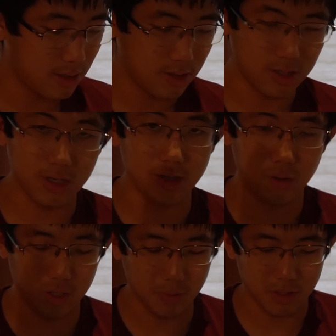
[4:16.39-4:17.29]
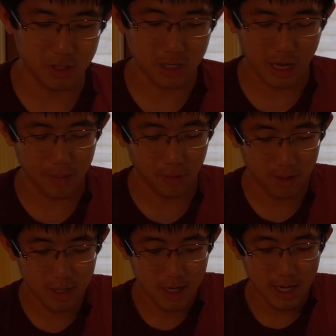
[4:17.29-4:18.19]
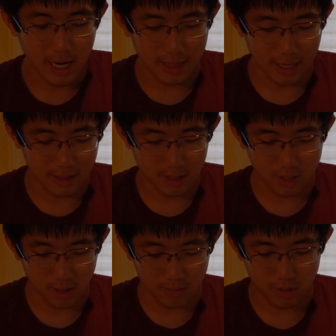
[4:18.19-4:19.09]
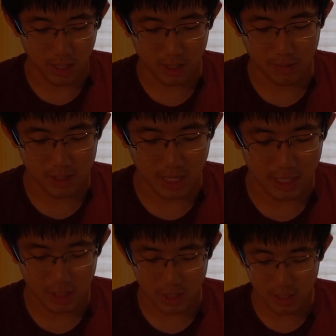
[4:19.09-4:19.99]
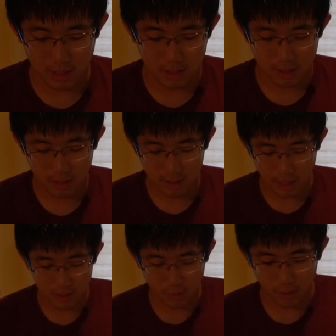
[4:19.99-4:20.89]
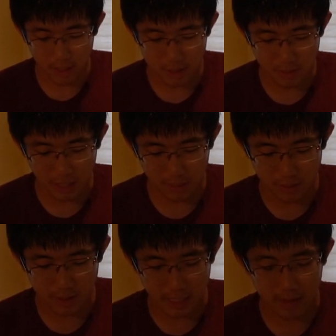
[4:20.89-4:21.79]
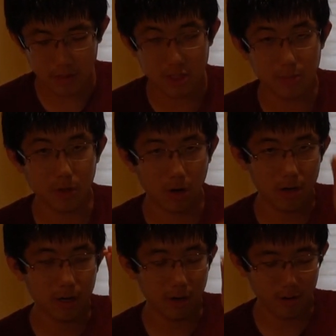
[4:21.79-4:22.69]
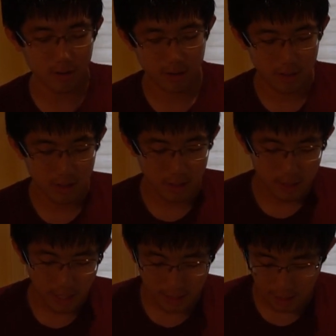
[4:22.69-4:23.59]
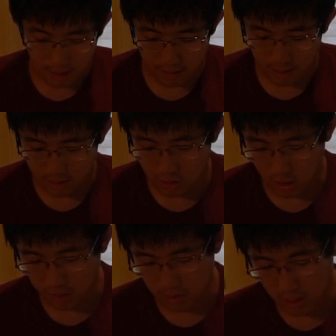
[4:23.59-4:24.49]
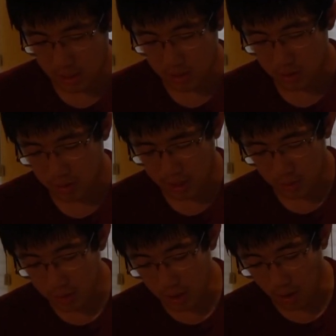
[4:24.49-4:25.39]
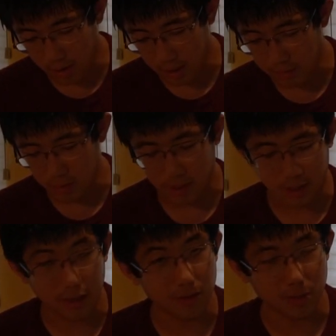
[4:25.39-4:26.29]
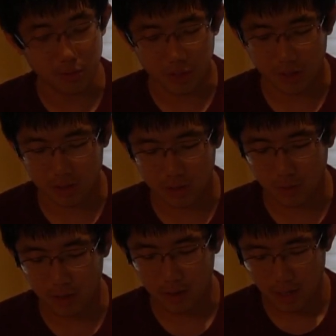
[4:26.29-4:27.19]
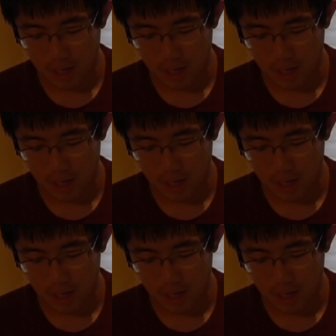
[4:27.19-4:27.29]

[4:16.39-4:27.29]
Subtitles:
just a USB-C cable, and then some documentation, as well as being able to take out the SIM card here. And then, yeah, just documentation. So that's really all that comes with it. They give you some stickers as well.